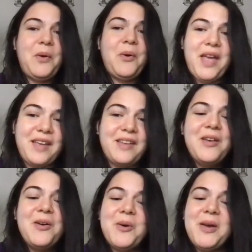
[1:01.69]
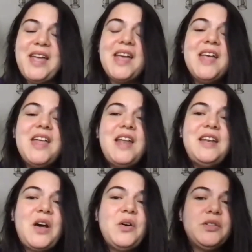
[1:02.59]
Okay, great.
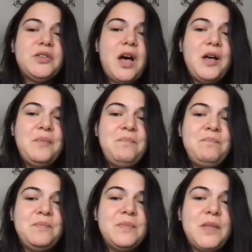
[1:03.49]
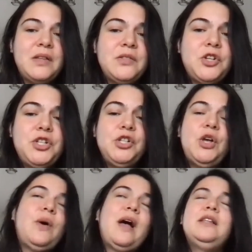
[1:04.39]
Now, Sergeant
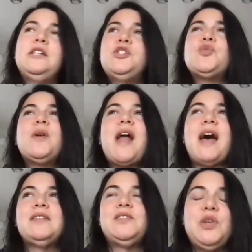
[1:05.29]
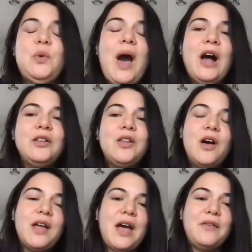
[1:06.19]
Lowe, I just want to ask you, how
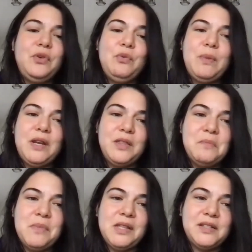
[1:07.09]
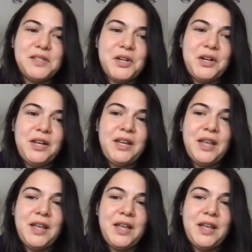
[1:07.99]
long have you been in the military?